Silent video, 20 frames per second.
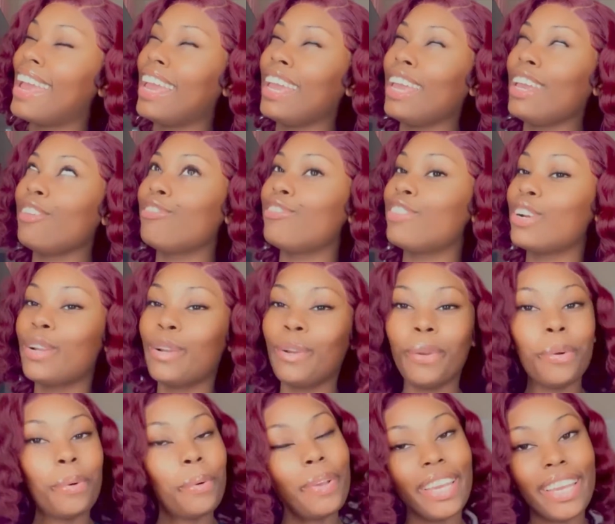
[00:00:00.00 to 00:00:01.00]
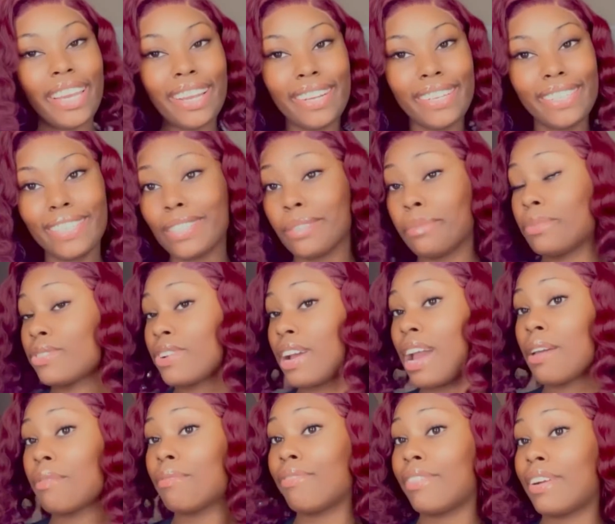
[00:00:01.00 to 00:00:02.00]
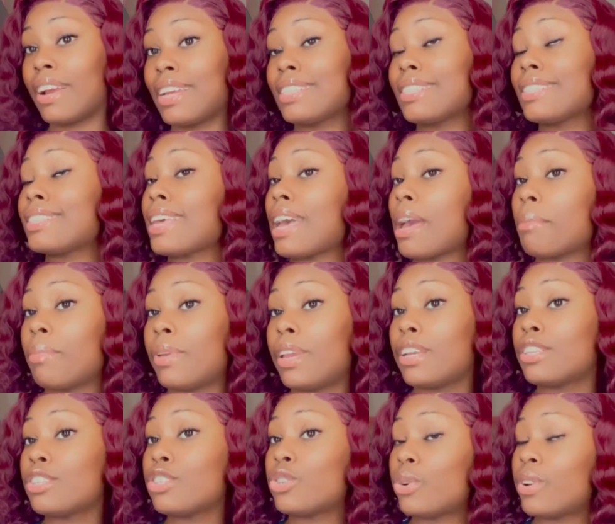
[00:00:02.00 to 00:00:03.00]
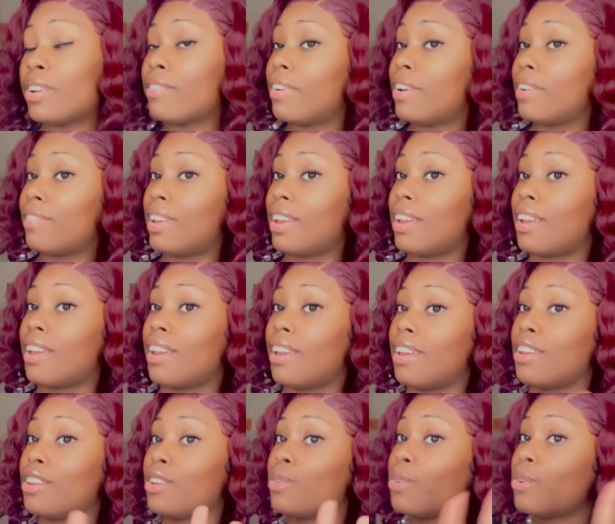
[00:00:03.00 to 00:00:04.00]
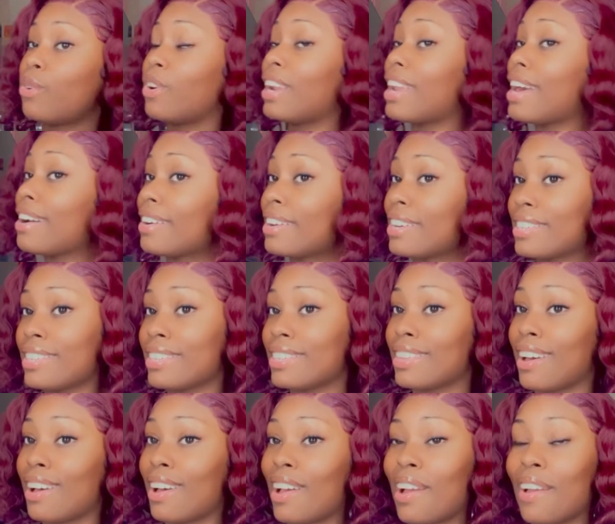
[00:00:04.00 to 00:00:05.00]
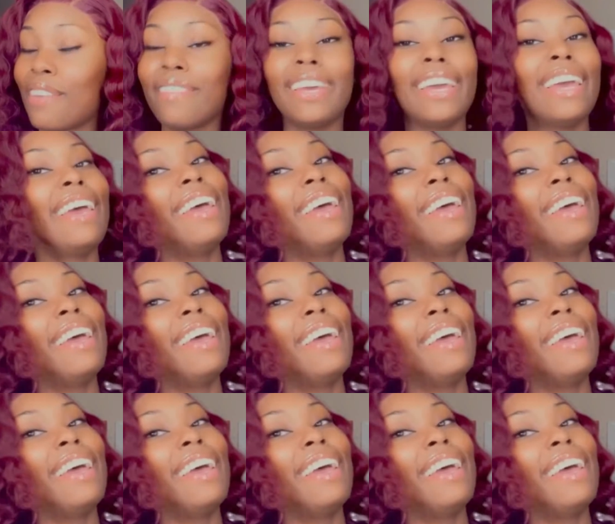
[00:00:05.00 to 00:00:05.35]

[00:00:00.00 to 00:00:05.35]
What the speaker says: If you're new here, subscribe, friend, tap in, join Raven Gang, you know, all that good stuff.